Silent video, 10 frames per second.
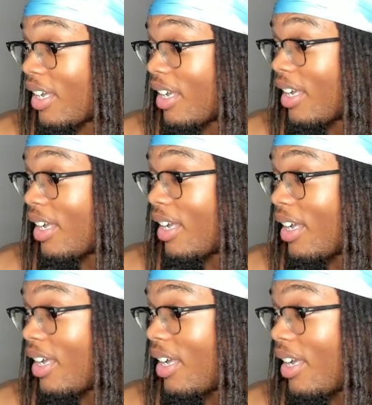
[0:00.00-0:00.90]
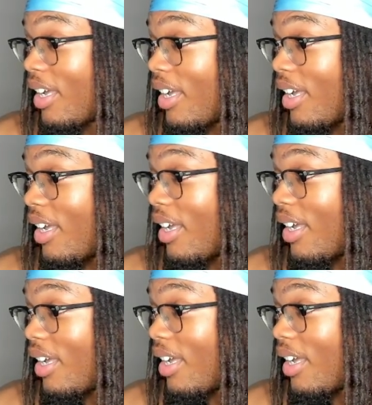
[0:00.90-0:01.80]

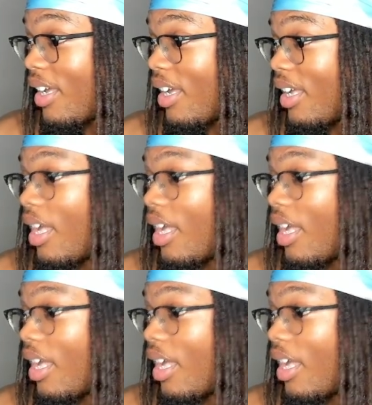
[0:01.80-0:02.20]
Nothing is said.